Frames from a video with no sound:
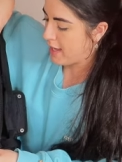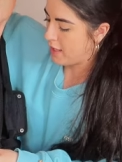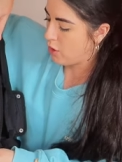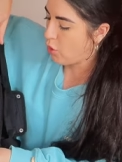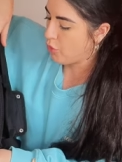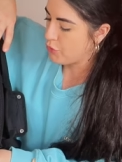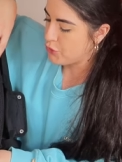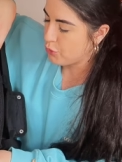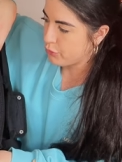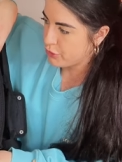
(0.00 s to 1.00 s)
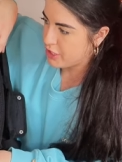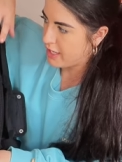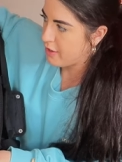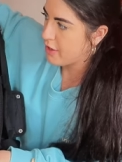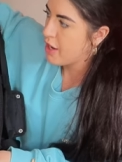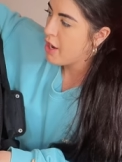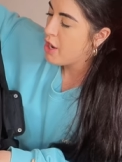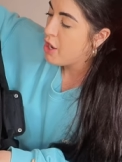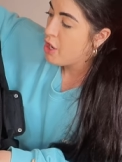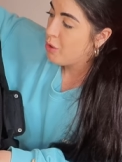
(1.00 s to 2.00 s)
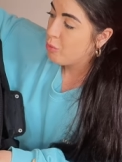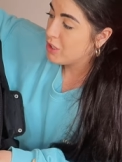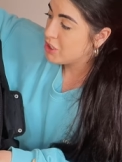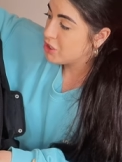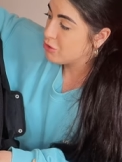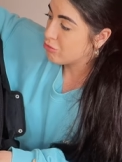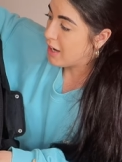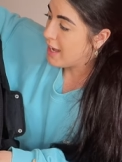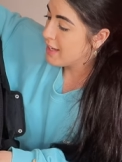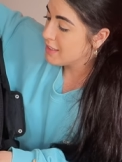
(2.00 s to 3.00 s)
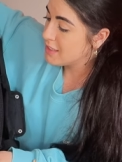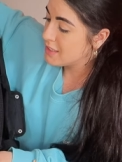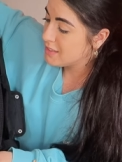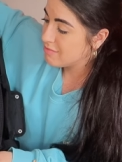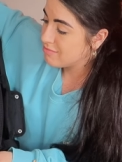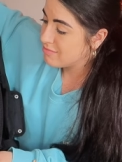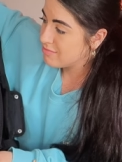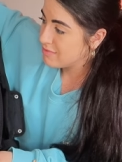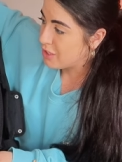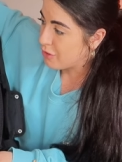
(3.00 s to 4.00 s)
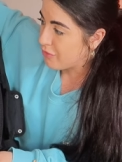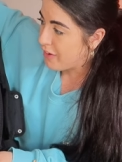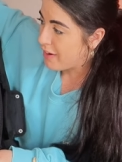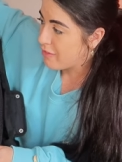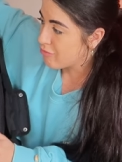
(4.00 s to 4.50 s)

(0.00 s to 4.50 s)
padding on the shoulders here, which is grand. They're very